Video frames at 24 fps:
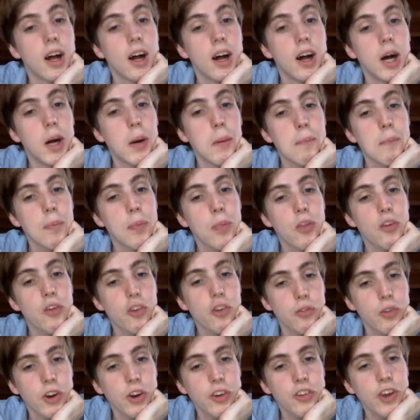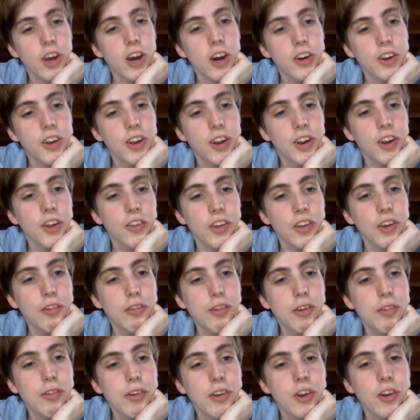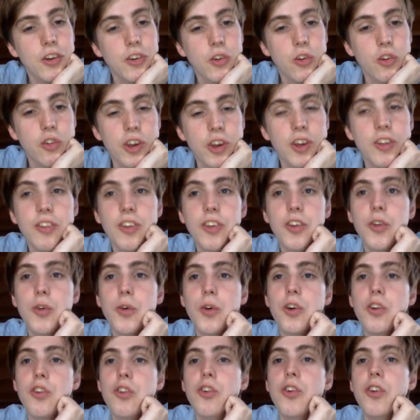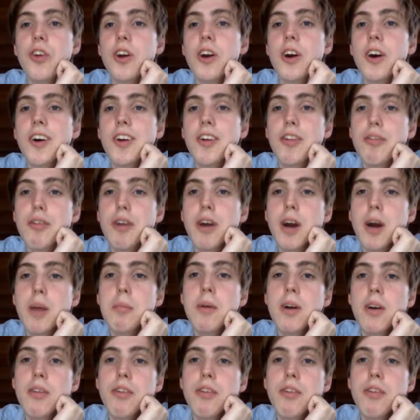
Um, so watch out there that even if you don't consent in doing a certain kind of harm,